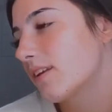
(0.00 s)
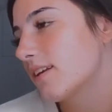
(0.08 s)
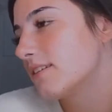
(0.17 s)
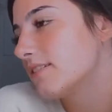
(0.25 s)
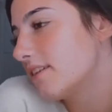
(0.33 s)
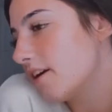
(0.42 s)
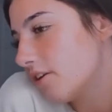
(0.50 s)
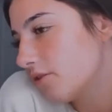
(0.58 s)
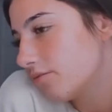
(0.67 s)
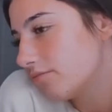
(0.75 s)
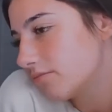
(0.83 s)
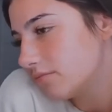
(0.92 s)

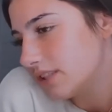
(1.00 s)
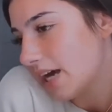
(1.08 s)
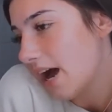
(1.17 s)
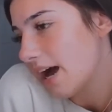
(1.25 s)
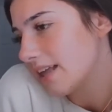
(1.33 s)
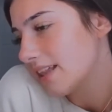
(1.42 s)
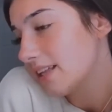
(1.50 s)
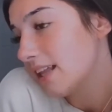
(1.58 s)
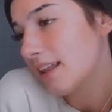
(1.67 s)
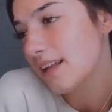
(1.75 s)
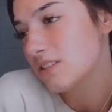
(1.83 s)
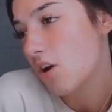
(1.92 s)
So yeah, I think
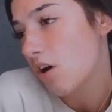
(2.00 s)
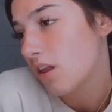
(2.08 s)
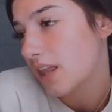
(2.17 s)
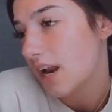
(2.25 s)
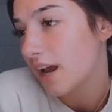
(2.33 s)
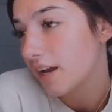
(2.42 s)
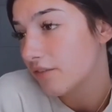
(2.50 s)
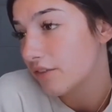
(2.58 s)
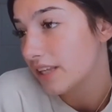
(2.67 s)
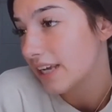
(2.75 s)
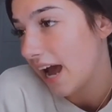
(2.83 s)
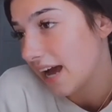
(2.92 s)
that's all that I
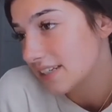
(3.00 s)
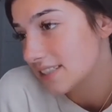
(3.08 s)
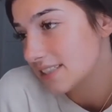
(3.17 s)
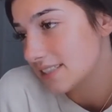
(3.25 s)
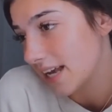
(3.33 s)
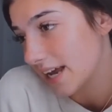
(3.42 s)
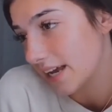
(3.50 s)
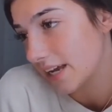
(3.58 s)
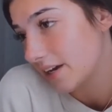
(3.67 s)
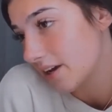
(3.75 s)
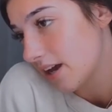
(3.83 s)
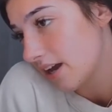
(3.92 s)
really had to say